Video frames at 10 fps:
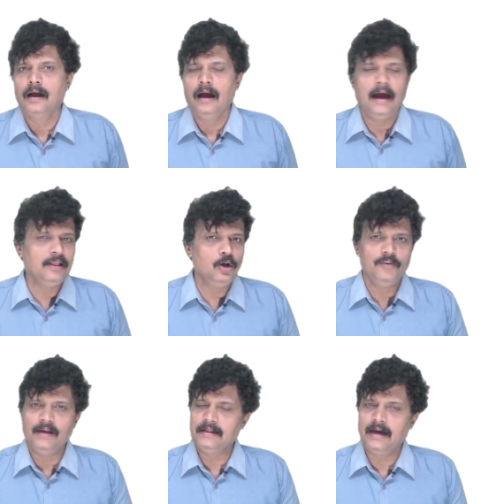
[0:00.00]
Hello
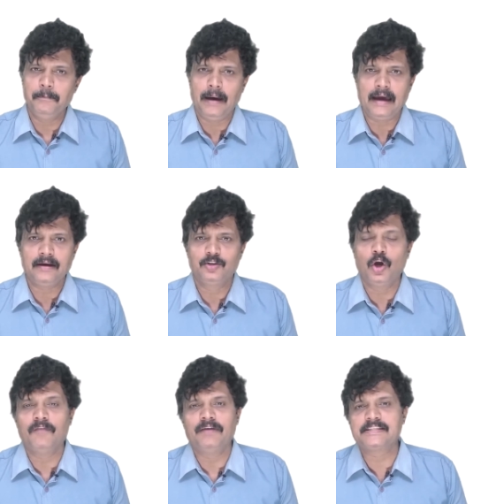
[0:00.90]
and welcome back
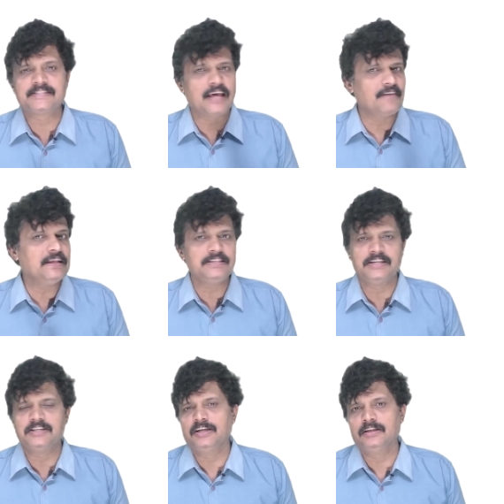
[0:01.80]
to our seventh
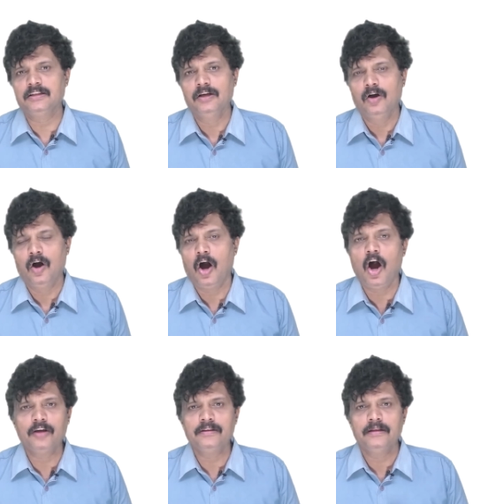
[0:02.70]
session
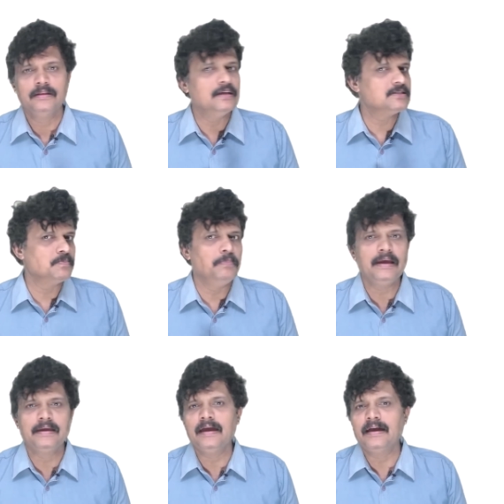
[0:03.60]
on this
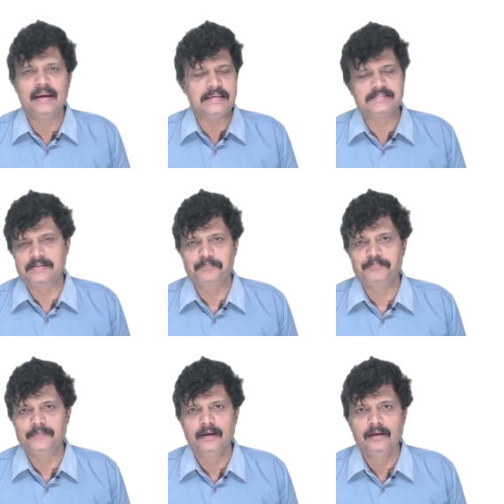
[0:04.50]
blinking race.
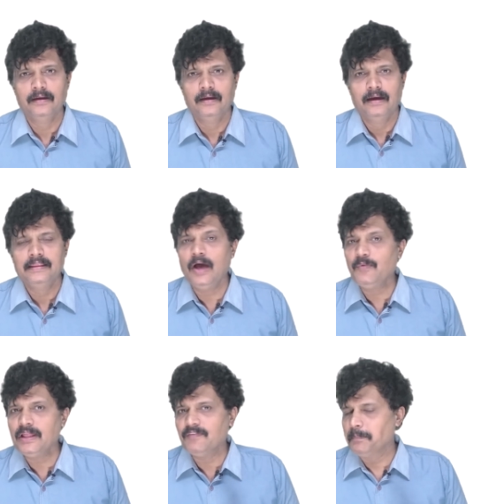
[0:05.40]
Now
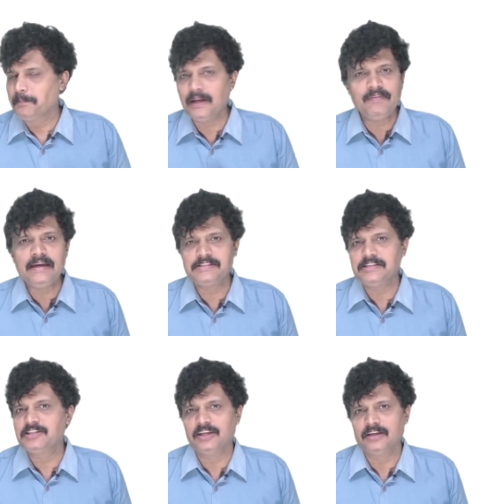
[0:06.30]
in our previous
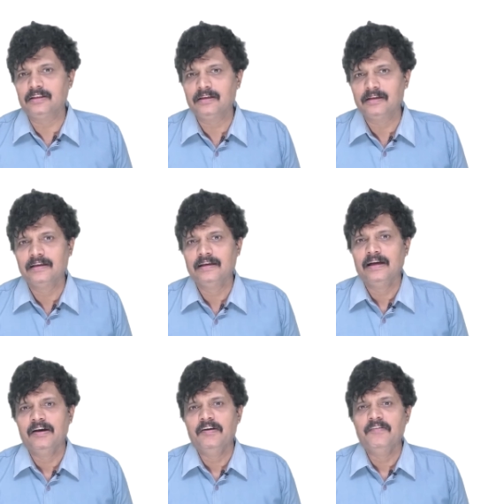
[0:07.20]
session,
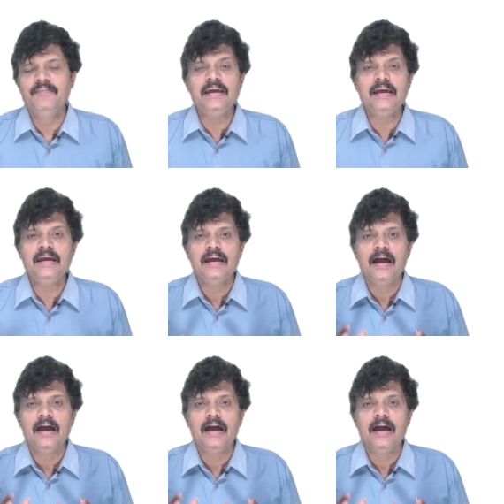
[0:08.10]
we